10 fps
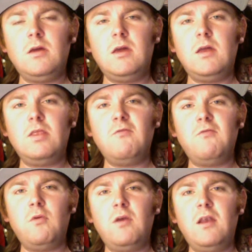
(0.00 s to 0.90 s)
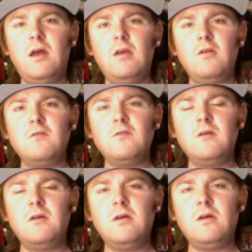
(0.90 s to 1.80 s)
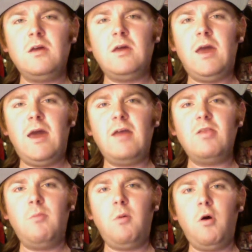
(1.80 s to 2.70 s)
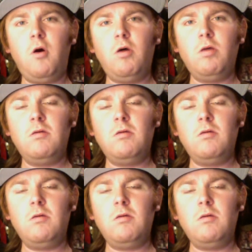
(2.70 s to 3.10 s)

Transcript: and the 49ers had the ball